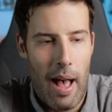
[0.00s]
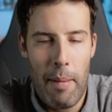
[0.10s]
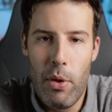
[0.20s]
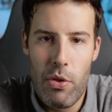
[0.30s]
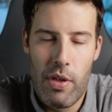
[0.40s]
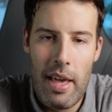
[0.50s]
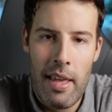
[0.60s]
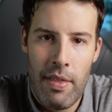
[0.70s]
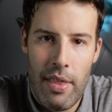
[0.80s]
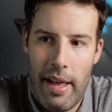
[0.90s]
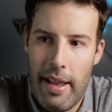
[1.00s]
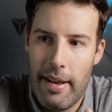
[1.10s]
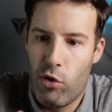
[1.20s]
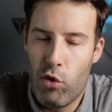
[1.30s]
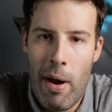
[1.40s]
I'm not saying that
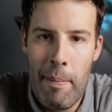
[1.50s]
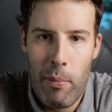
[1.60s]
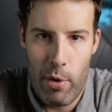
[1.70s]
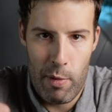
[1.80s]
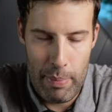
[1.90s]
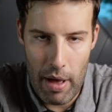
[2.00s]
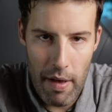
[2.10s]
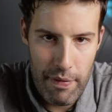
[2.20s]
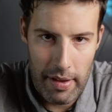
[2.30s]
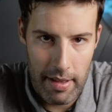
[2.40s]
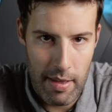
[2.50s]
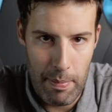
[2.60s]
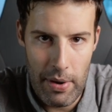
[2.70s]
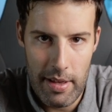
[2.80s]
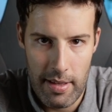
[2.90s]
Trump was perfect as a
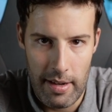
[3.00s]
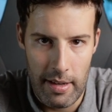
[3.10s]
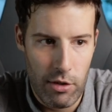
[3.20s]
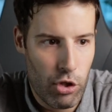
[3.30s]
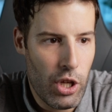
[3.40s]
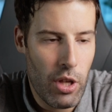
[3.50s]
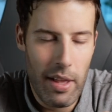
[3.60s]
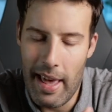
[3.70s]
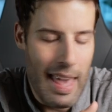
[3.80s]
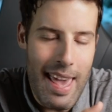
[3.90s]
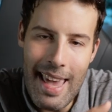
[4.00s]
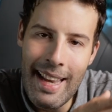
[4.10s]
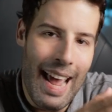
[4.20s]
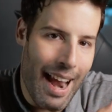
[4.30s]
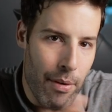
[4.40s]
president. She, he
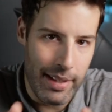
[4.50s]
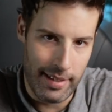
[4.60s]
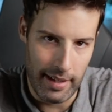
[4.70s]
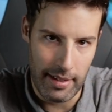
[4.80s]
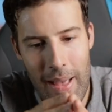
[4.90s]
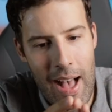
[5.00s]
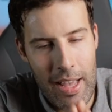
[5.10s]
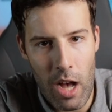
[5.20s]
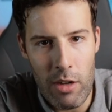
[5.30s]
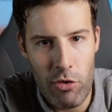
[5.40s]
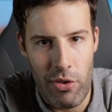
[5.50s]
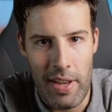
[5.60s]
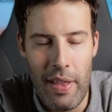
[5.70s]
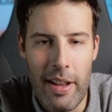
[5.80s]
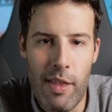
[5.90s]
inherited a country
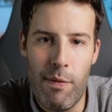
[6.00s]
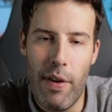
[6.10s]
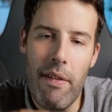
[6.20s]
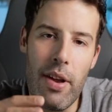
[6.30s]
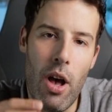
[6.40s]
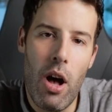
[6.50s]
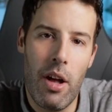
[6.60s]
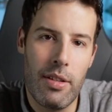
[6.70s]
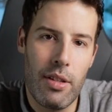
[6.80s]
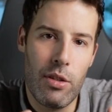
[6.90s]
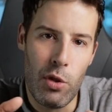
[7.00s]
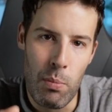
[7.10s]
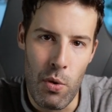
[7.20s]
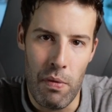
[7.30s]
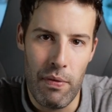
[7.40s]
that is very hard to
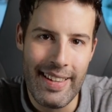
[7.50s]
move.